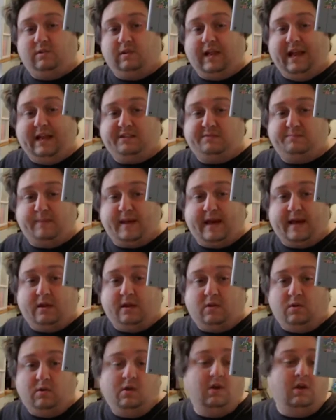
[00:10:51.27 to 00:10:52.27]
Last
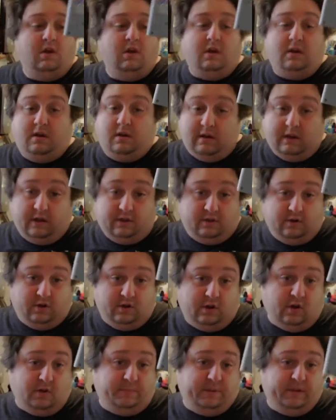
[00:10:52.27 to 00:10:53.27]
Battle, another good
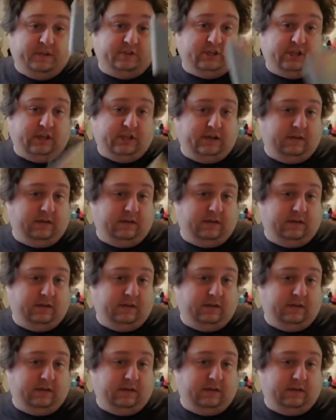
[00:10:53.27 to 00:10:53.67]
RPG.